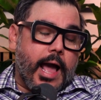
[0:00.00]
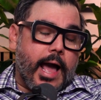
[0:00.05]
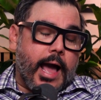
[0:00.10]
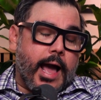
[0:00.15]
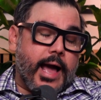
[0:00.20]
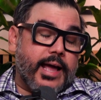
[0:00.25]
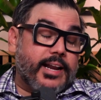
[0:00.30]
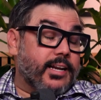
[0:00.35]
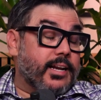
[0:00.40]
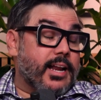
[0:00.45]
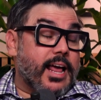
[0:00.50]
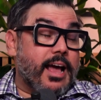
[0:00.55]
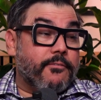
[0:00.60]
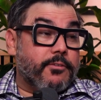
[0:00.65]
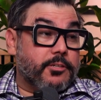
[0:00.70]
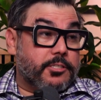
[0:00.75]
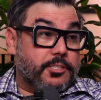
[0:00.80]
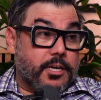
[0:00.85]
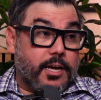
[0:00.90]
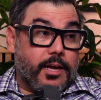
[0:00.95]
didn't have a
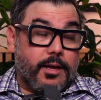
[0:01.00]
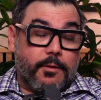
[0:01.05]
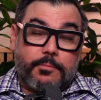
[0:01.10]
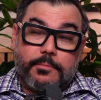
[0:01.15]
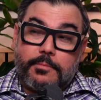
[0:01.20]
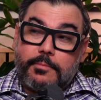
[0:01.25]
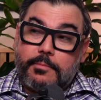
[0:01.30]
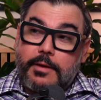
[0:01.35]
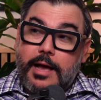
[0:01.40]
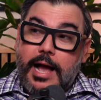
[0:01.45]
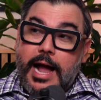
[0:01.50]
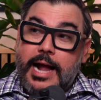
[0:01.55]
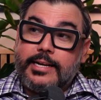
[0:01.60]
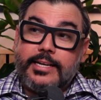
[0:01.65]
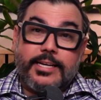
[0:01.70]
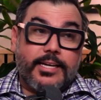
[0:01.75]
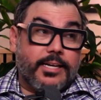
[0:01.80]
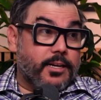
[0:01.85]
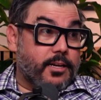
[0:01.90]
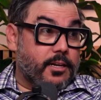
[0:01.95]
job. I
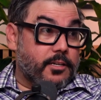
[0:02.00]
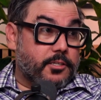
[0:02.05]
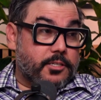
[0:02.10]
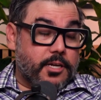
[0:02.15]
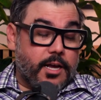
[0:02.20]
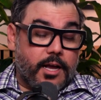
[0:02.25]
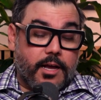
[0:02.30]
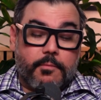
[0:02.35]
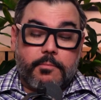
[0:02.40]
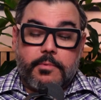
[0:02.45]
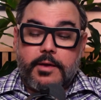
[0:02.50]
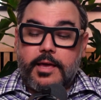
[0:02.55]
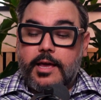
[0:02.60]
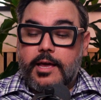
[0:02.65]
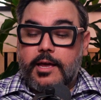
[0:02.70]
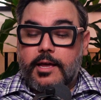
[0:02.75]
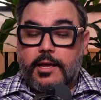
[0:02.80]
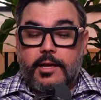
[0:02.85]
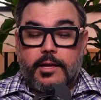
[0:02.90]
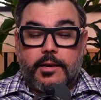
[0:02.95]
needed a job.
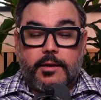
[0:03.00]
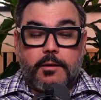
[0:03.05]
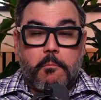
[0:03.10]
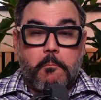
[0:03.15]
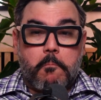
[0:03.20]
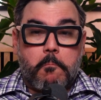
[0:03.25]
And